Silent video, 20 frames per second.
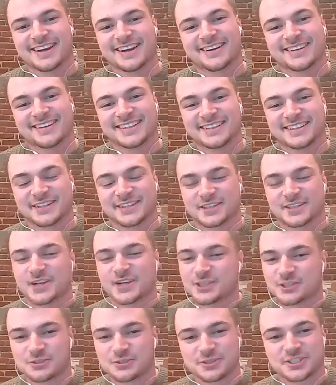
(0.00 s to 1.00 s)
Now, in the
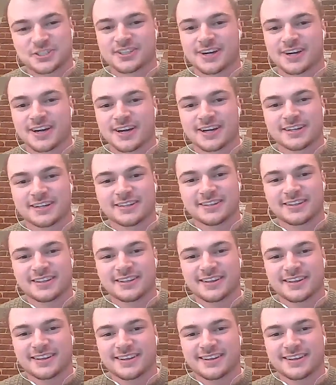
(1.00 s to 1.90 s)
countryside,